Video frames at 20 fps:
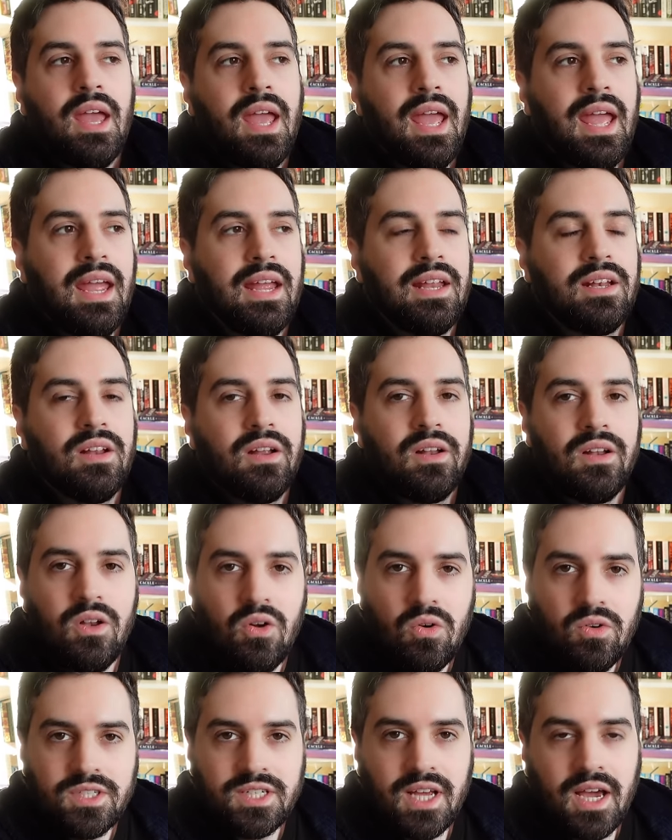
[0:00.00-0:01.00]
in
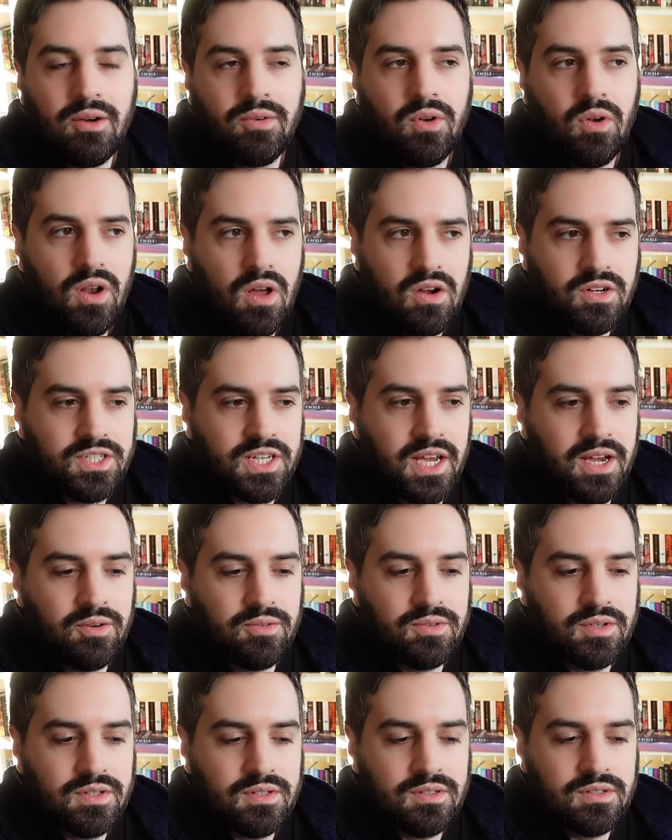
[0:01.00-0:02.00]
Logtown or
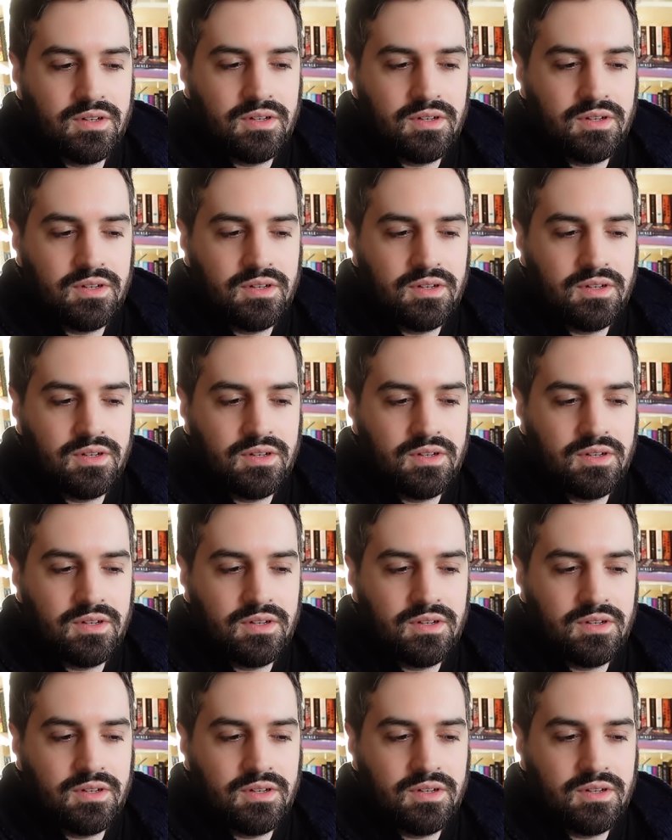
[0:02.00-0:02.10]
Logtown.